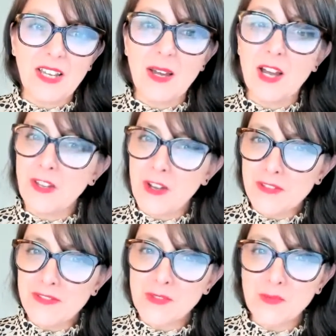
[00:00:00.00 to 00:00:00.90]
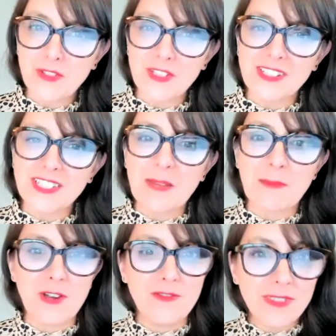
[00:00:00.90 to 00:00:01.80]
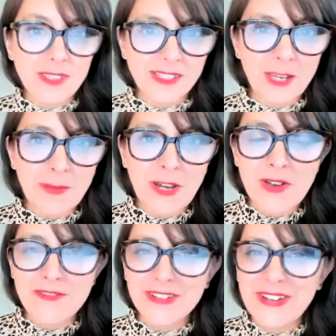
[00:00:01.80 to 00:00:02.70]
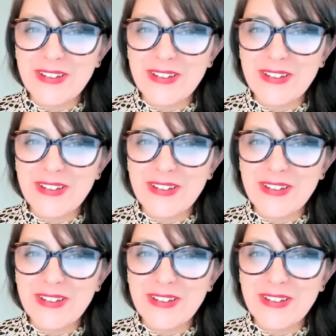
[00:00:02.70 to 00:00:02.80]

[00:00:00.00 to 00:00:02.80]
A lot of us want to skip over this step, however.